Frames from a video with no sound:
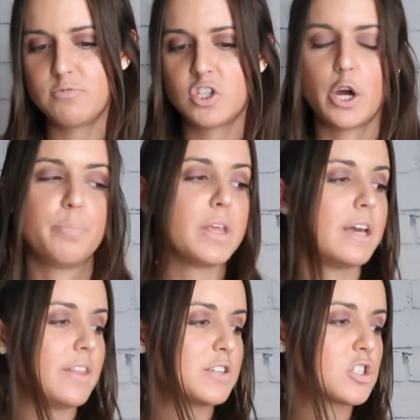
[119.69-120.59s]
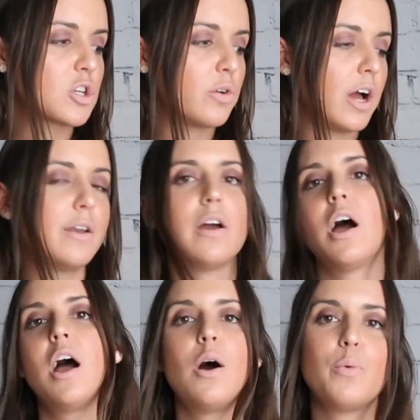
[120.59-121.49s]
So that's what's going
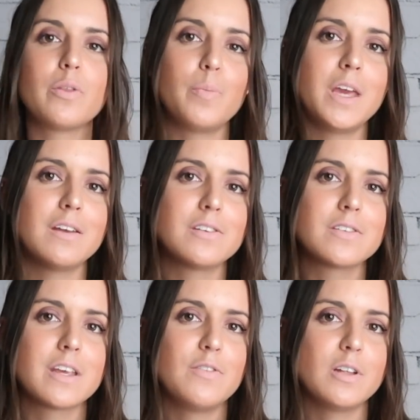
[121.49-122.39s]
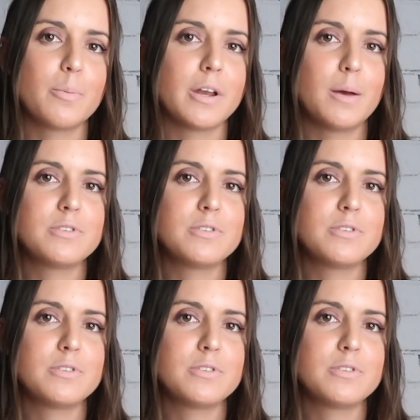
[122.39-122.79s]
on with me, just to give you a little bit